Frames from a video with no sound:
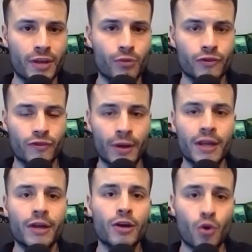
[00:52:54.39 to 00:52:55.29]
He was a very
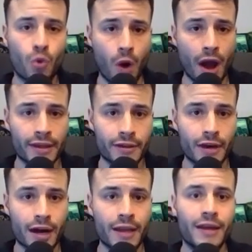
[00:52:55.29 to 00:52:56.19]
quiet
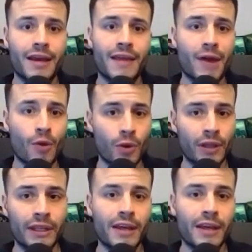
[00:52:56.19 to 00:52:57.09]
guy and not
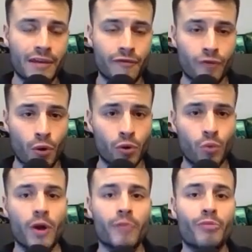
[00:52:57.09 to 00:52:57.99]
really a vocal one,